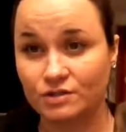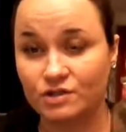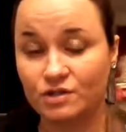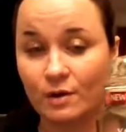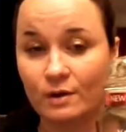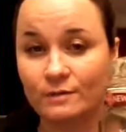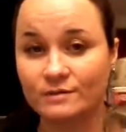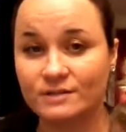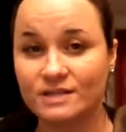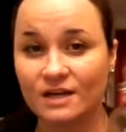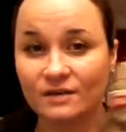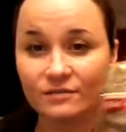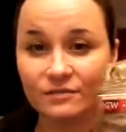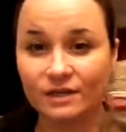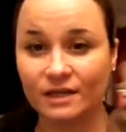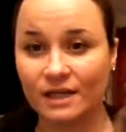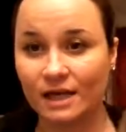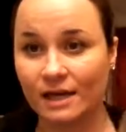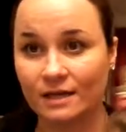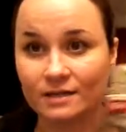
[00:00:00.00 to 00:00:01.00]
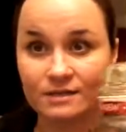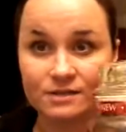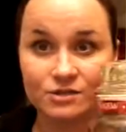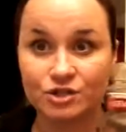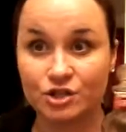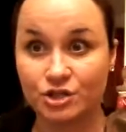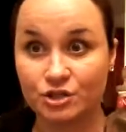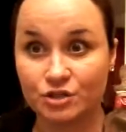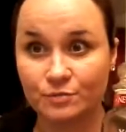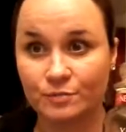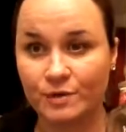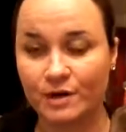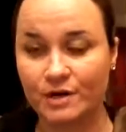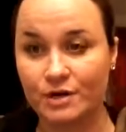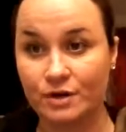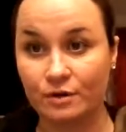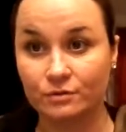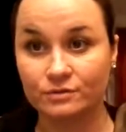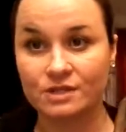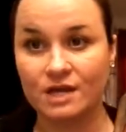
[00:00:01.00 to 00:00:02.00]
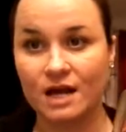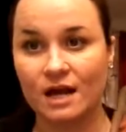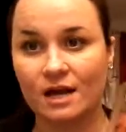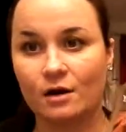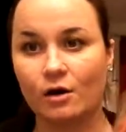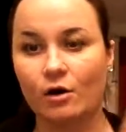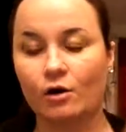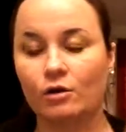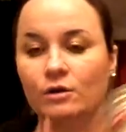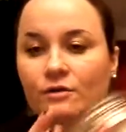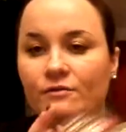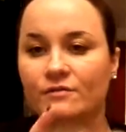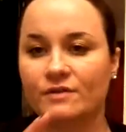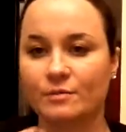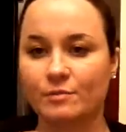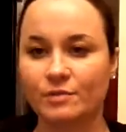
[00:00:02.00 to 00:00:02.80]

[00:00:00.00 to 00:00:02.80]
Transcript: So I was definitely getting gingerbread notes kind of all over the